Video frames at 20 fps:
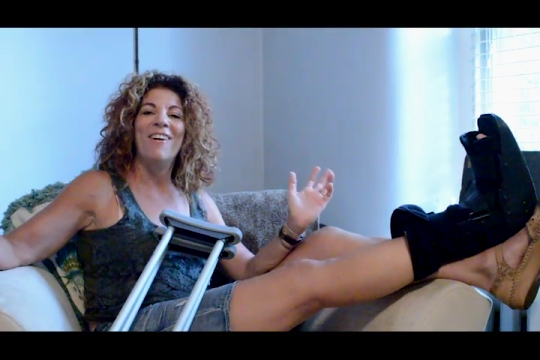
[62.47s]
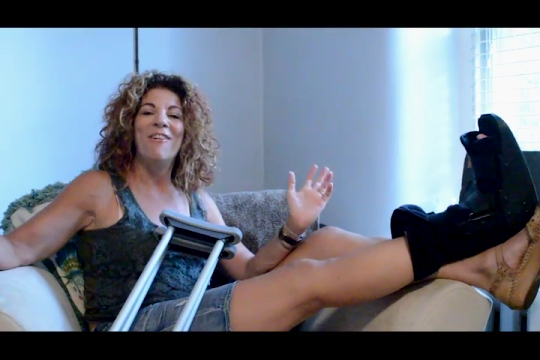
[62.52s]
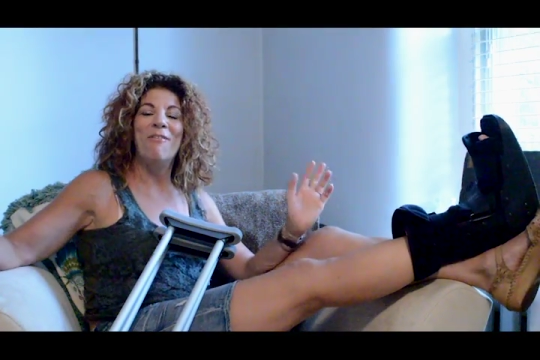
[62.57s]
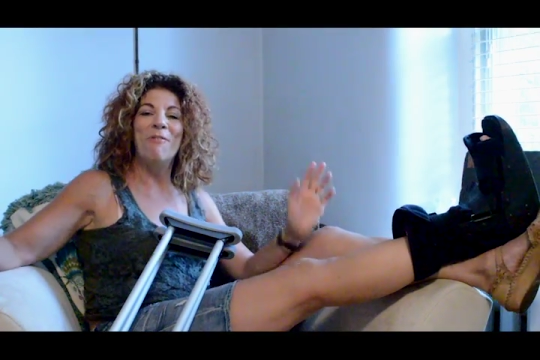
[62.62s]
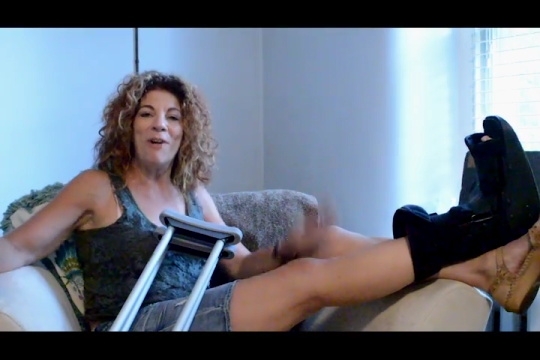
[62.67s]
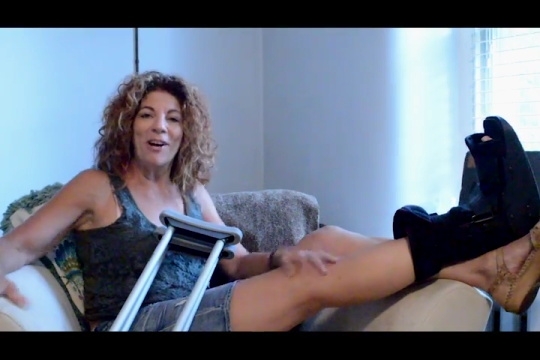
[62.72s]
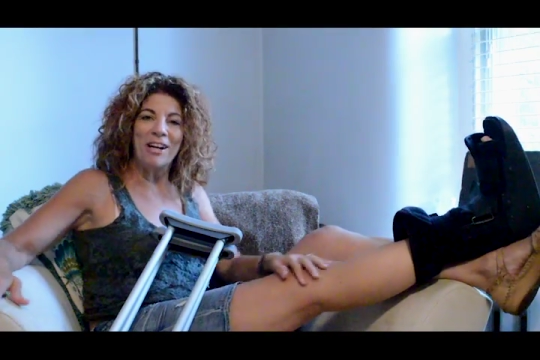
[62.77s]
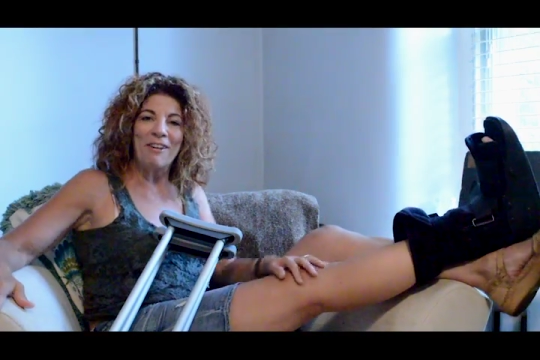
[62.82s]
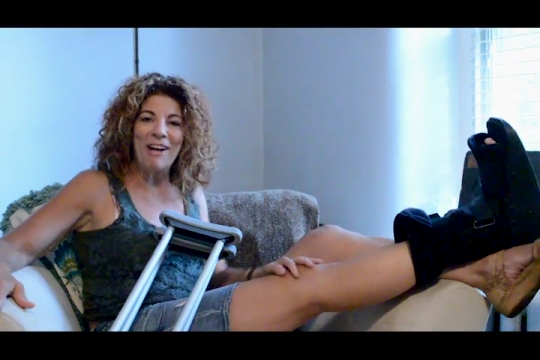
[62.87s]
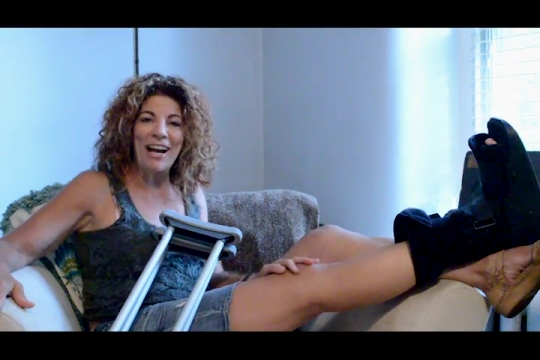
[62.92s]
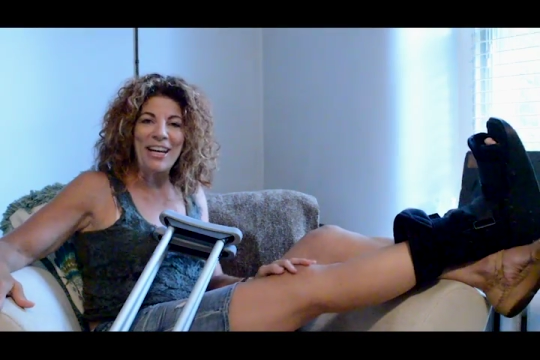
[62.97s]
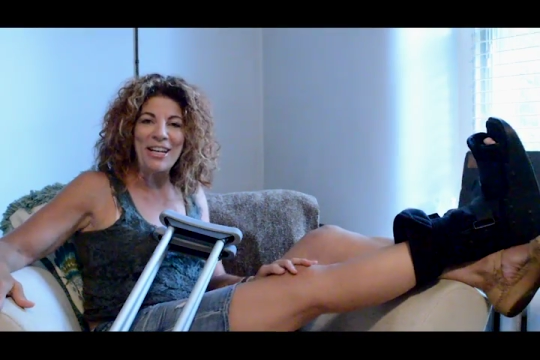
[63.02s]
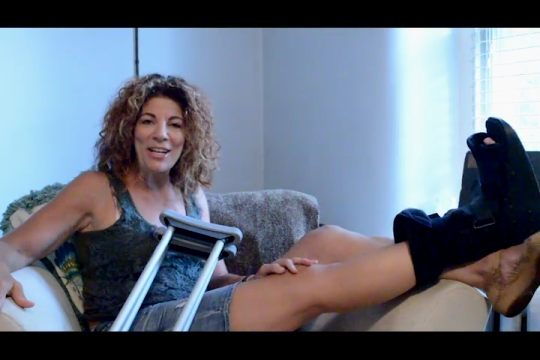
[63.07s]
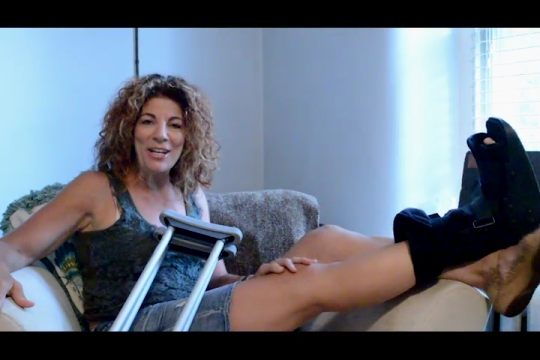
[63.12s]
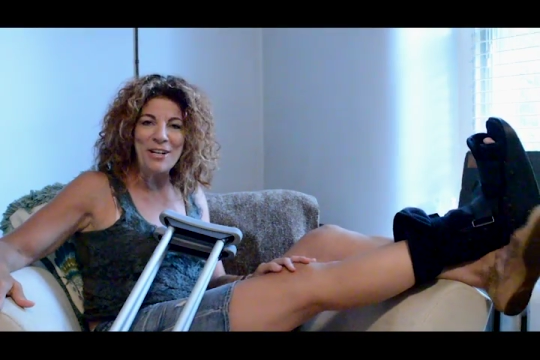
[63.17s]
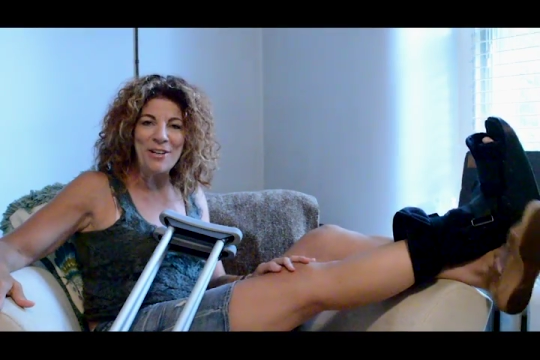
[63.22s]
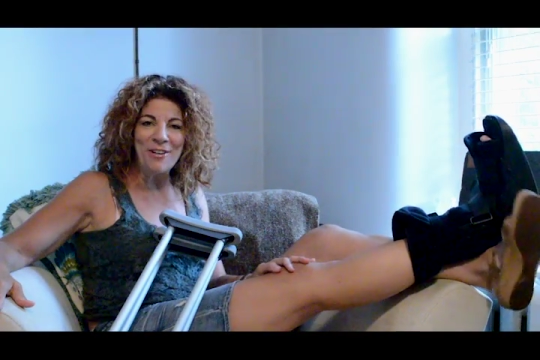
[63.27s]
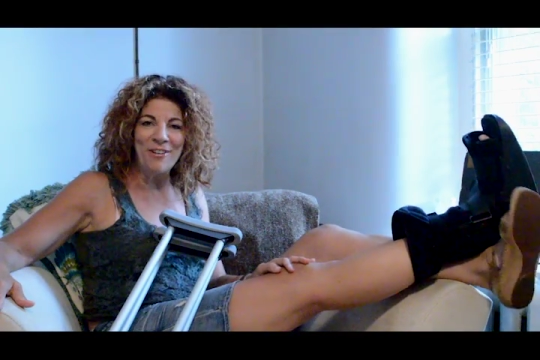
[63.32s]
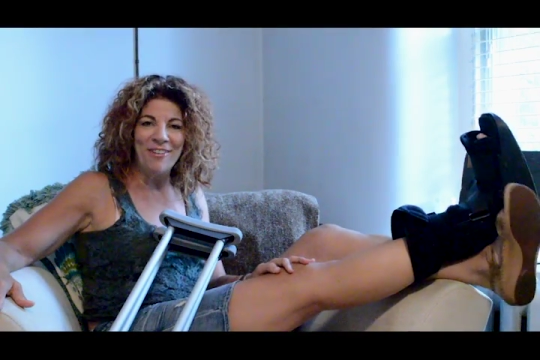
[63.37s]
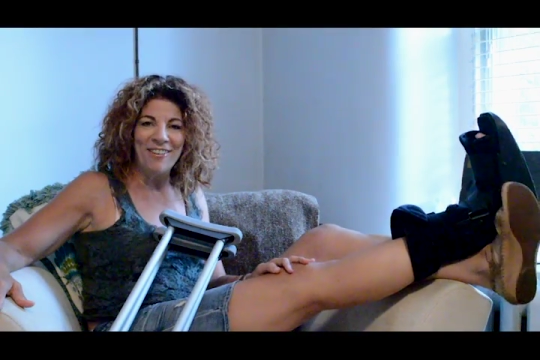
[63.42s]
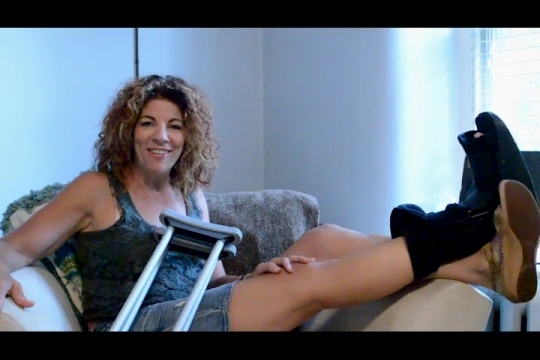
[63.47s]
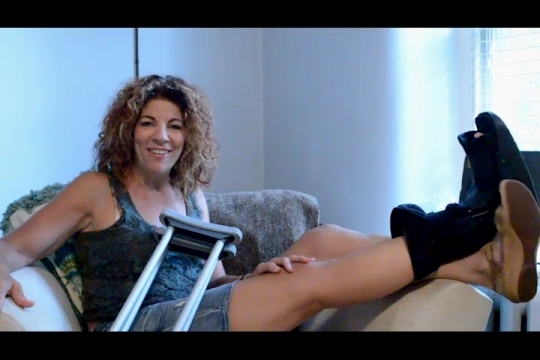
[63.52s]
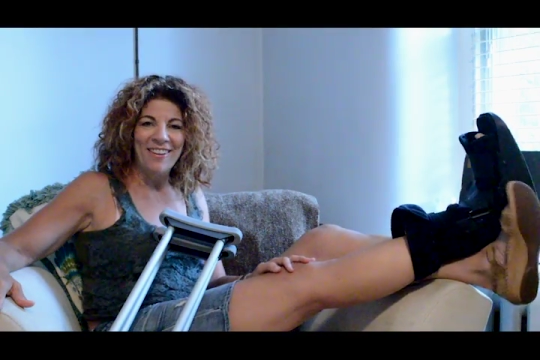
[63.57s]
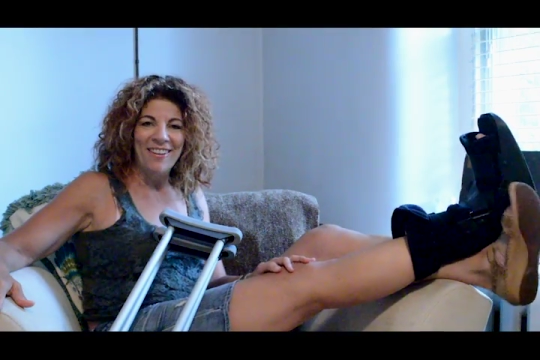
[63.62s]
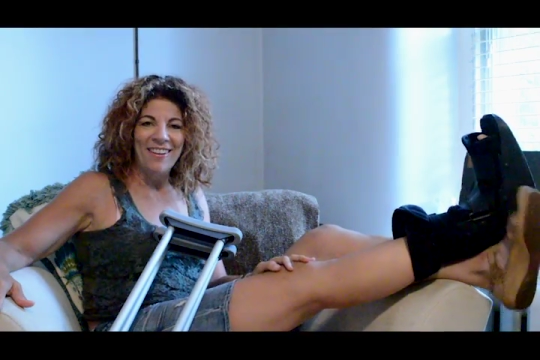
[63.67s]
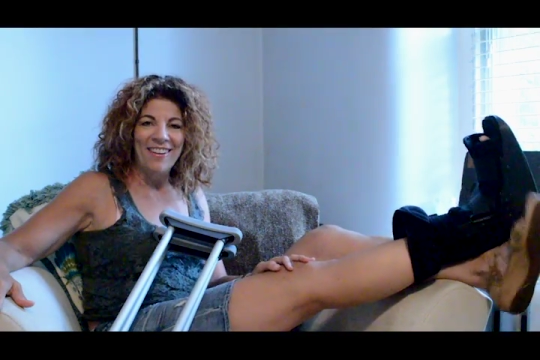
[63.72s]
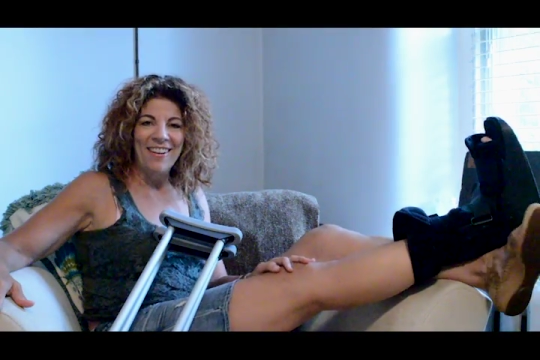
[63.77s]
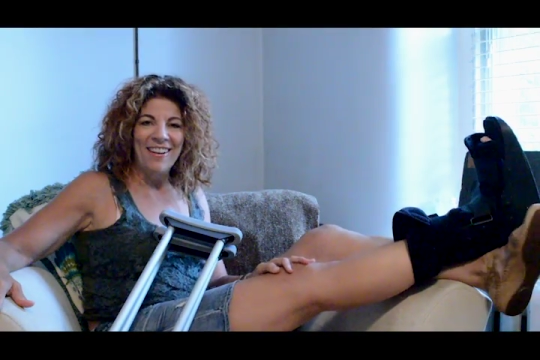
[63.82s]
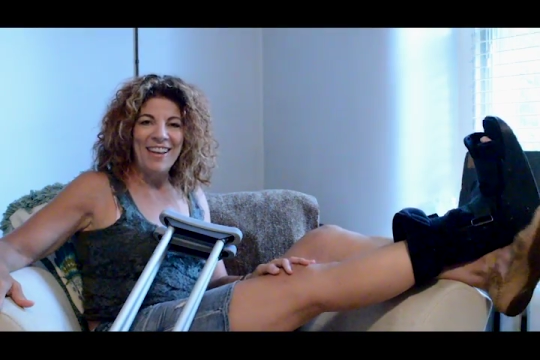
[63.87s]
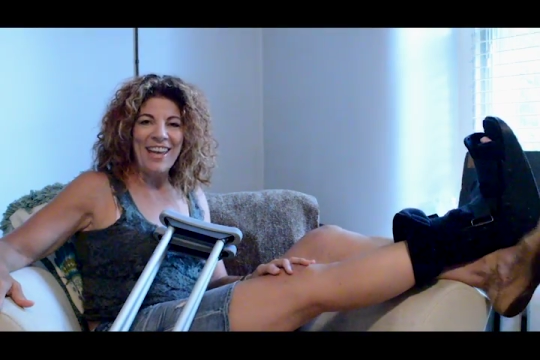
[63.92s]
What do?
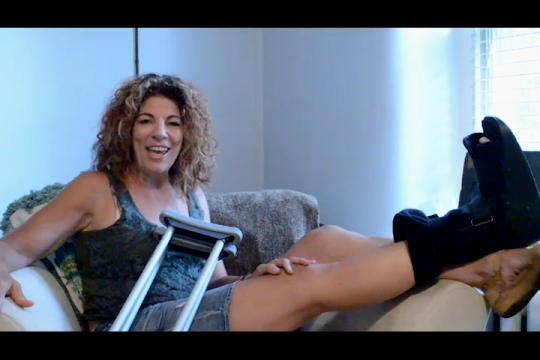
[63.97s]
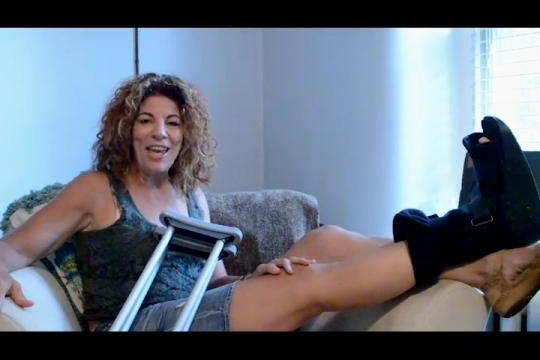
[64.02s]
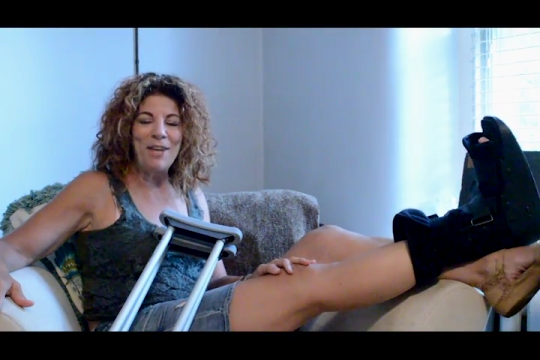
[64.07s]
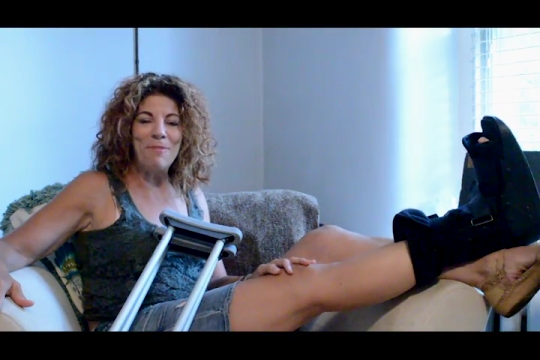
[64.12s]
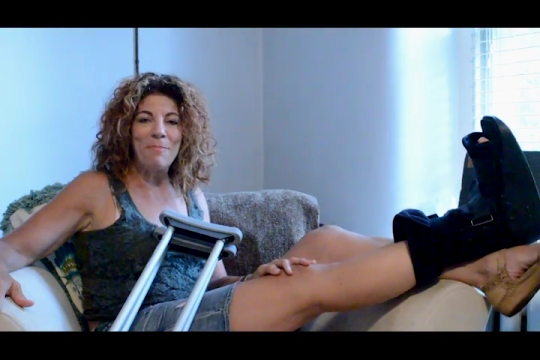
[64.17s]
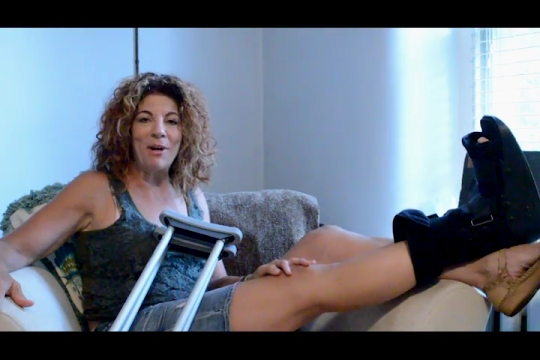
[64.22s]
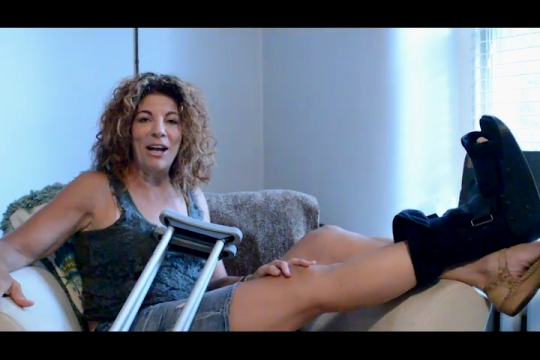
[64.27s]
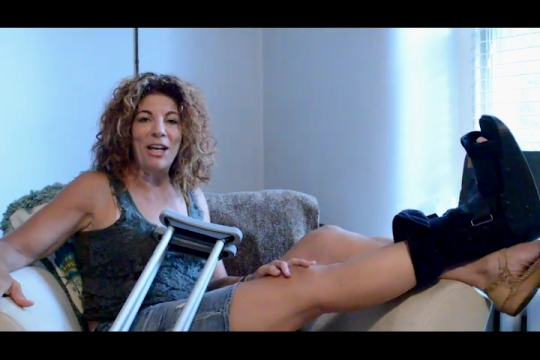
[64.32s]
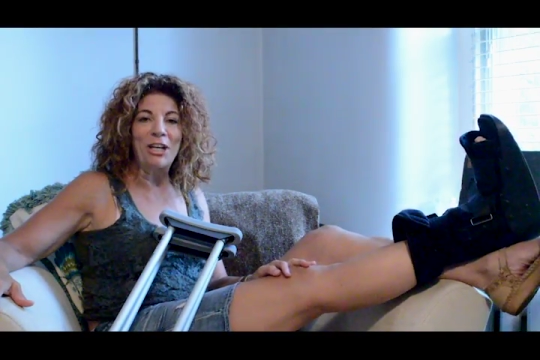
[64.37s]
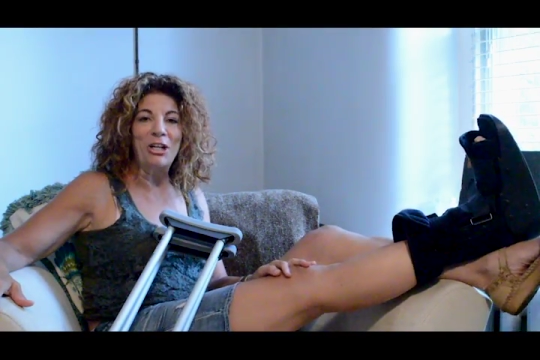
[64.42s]
In my